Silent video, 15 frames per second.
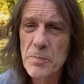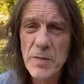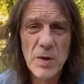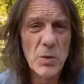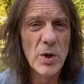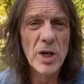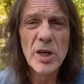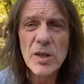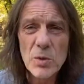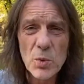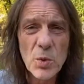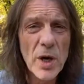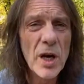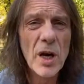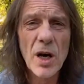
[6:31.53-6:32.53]

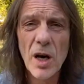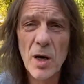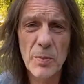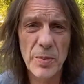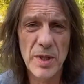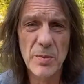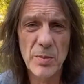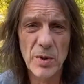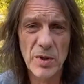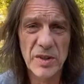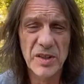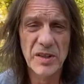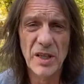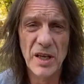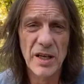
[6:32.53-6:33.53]
Where are people
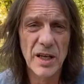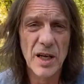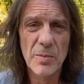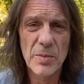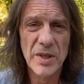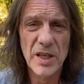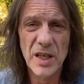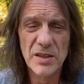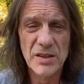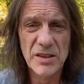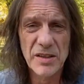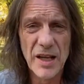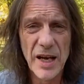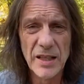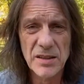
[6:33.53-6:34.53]
standing up
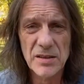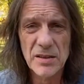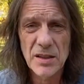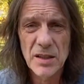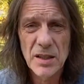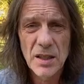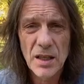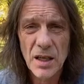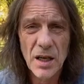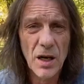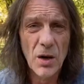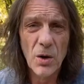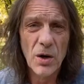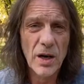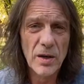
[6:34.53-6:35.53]
against that?
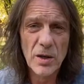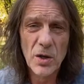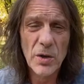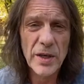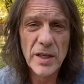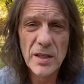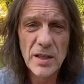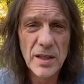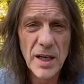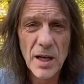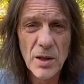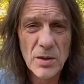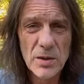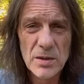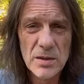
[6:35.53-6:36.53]
Or going
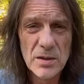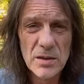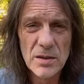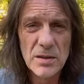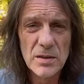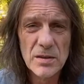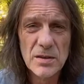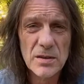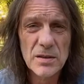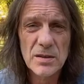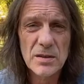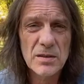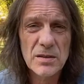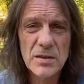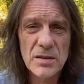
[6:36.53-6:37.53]
now,
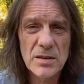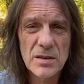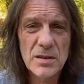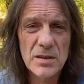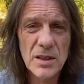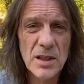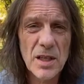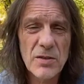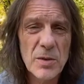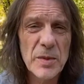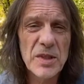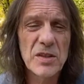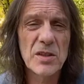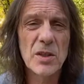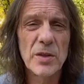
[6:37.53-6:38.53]
the
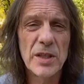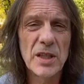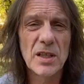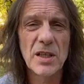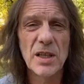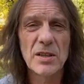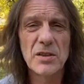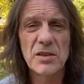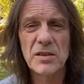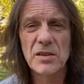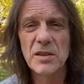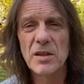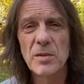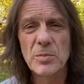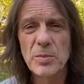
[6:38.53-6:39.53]
government's going against
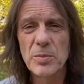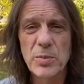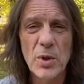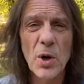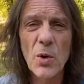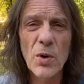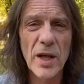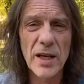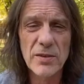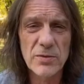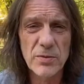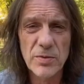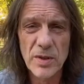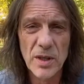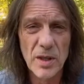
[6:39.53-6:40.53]

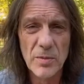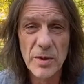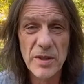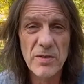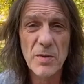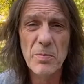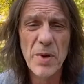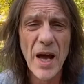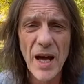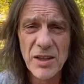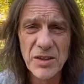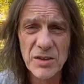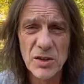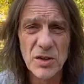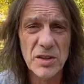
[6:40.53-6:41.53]
pro-life, even
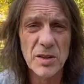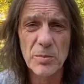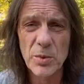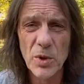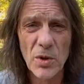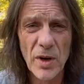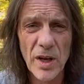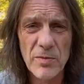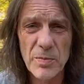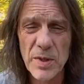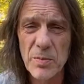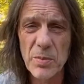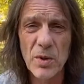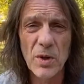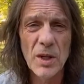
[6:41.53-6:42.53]
pastors and pro-life
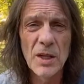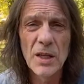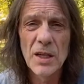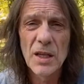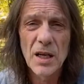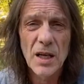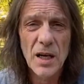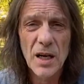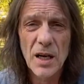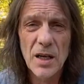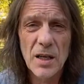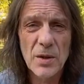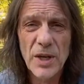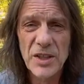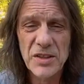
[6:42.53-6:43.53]
people,
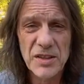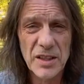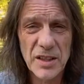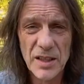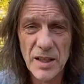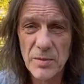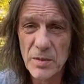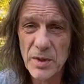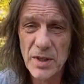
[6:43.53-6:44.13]
arresting them.